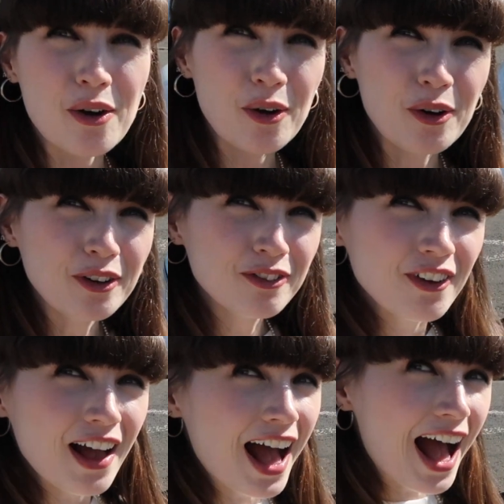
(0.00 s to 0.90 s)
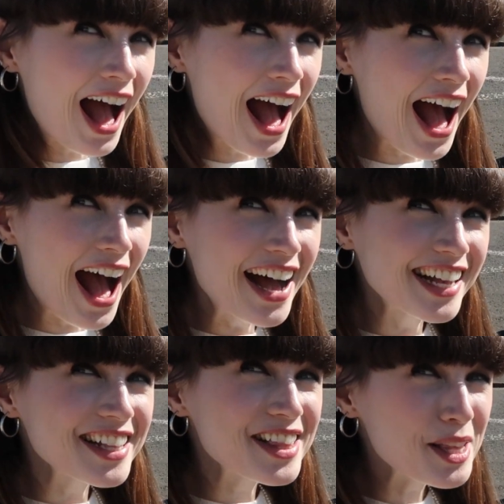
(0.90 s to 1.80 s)
of
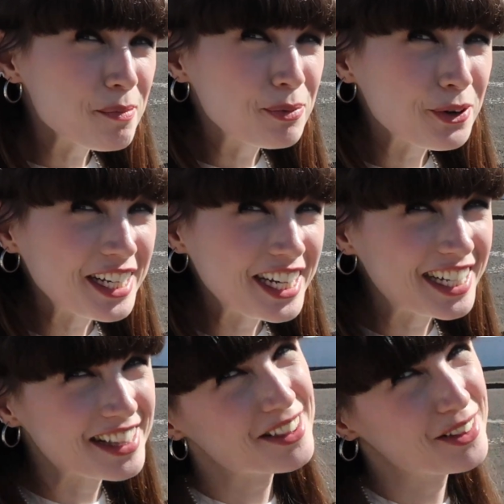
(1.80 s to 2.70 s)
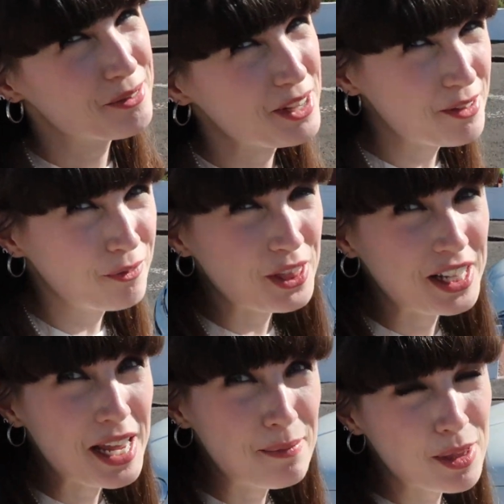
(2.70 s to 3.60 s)
Sabrina. So the reason for
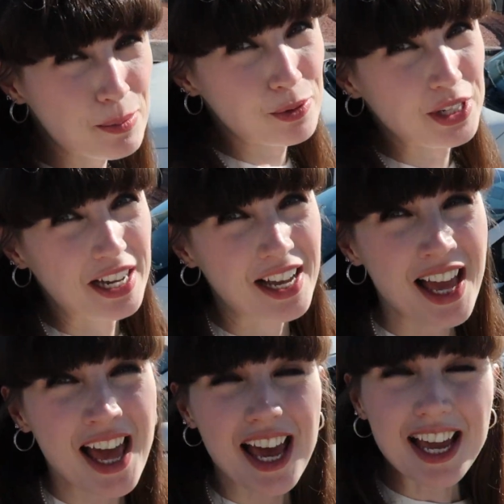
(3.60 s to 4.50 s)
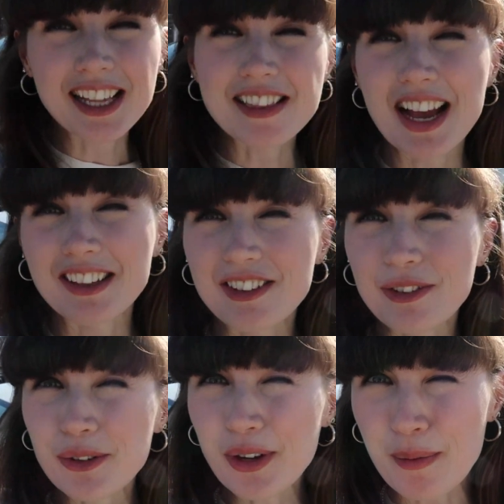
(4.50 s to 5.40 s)
the name Sabrina is, as
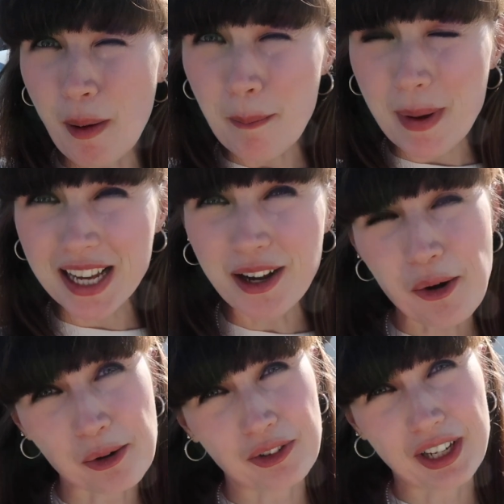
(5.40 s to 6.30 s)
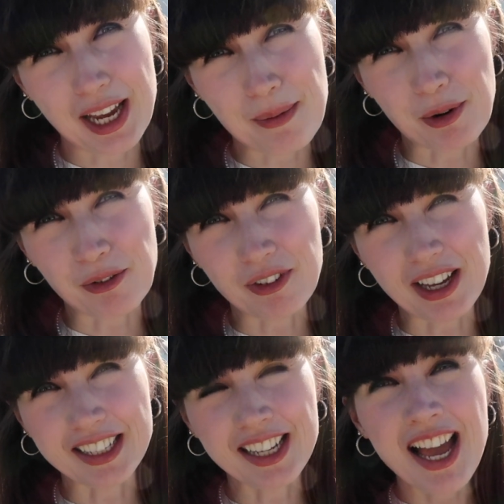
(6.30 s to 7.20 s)
you know, I'm a big Audrey Hepburn
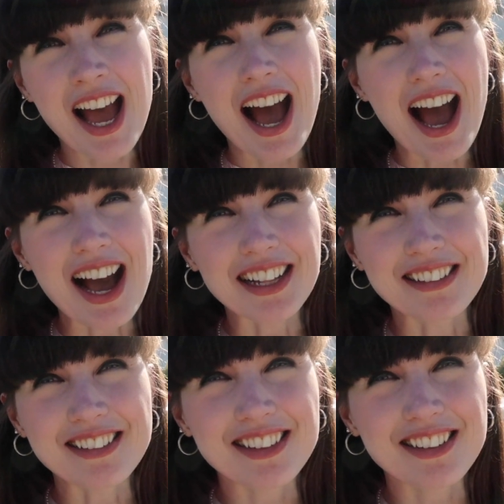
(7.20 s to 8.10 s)
fan, and